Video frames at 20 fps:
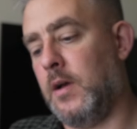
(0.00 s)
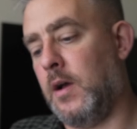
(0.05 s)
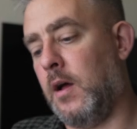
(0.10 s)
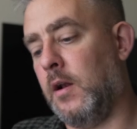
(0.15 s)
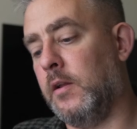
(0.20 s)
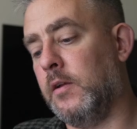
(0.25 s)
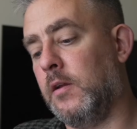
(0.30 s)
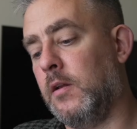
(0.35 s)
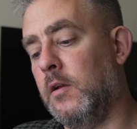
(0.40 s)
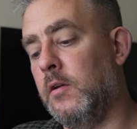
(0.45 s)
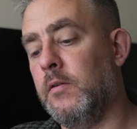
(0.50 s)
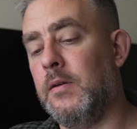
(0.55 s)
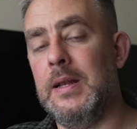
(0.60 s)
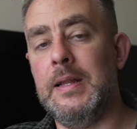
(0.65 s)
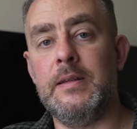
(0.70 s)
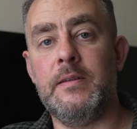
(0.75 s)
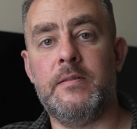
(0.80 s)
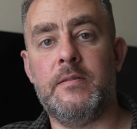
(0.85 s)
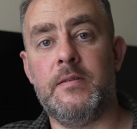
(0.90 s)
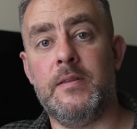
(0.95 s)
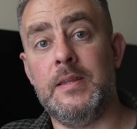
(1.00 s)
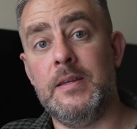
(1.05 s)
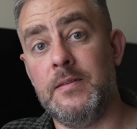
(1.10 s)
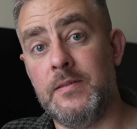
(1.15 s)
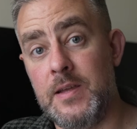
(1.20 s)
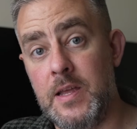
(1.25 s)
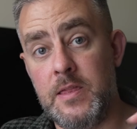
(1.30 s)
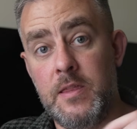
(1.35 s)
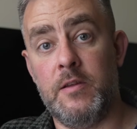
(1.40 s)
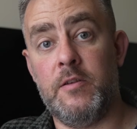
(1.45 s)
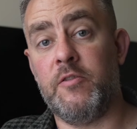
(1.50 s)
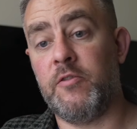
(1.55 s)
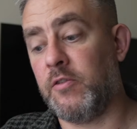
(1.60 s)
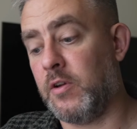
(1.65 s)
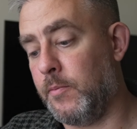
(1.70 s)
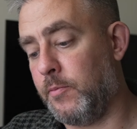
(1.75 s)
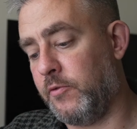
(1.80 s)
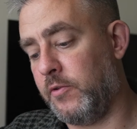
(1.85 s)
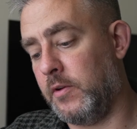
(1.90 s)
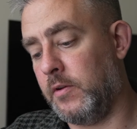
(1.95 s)
I'll include links to this in the
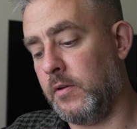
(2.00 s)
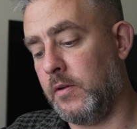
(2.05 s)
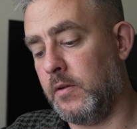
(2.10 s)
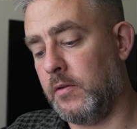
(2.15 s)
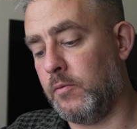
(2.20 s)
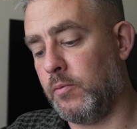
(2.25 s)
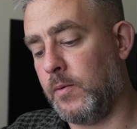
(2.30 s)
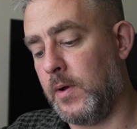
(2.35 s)
description as